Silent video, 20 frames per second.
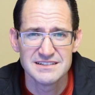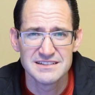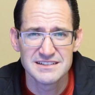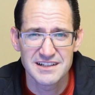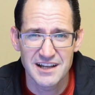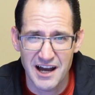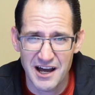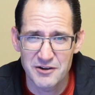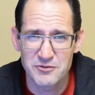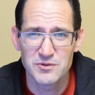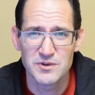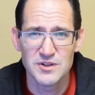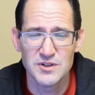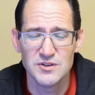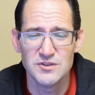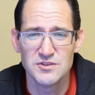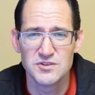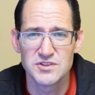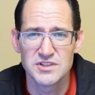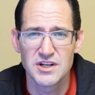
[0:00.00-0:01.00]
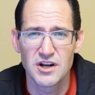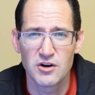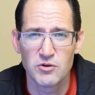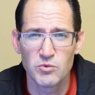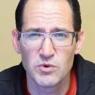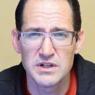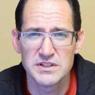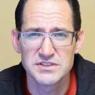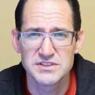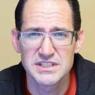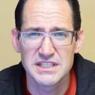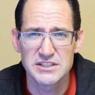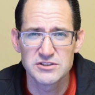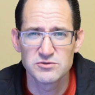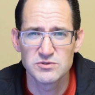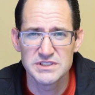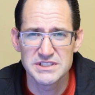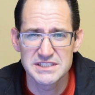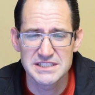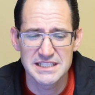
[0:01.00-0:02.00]
God renews. And on one such
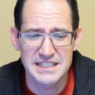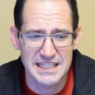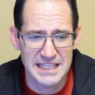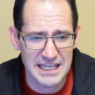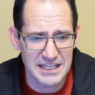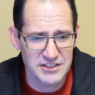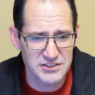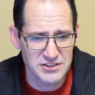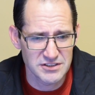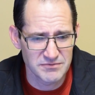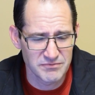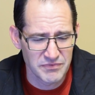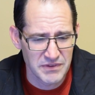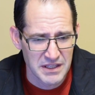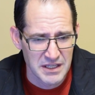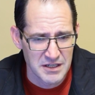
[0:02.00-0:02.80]
recent occasion,